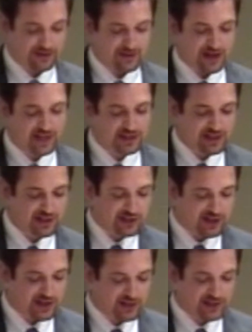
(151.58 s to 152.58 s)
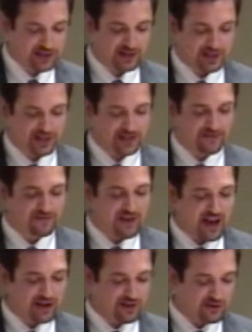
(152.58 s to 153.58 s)
Next, I discuss the
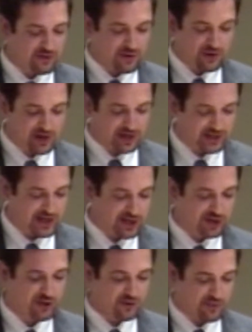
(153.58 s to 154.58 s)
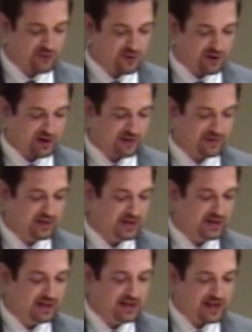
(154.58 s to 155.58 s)
value orientation report.
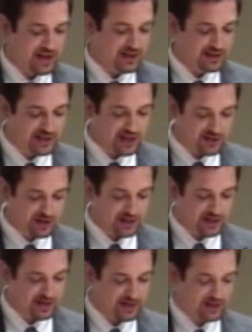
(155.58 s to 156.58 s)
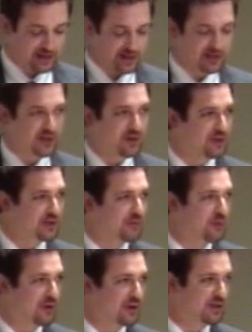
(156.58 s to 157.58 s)
And essentially, it's always
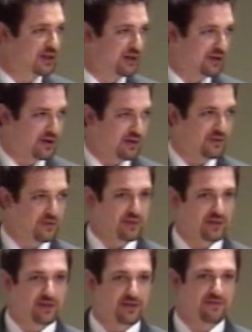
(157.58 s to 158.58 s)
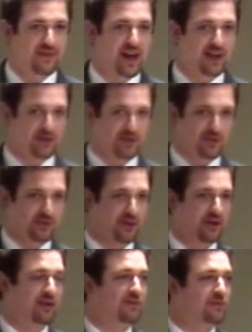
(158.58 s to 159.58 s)
important to know the value
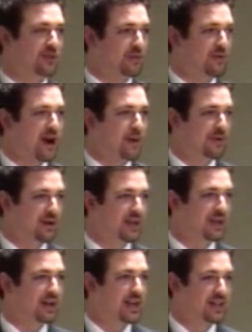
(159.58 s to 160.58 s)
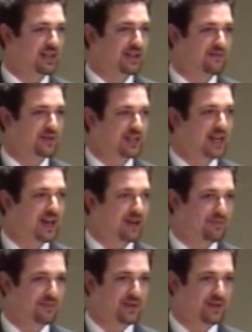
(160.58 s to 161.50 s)
of your property at any given time.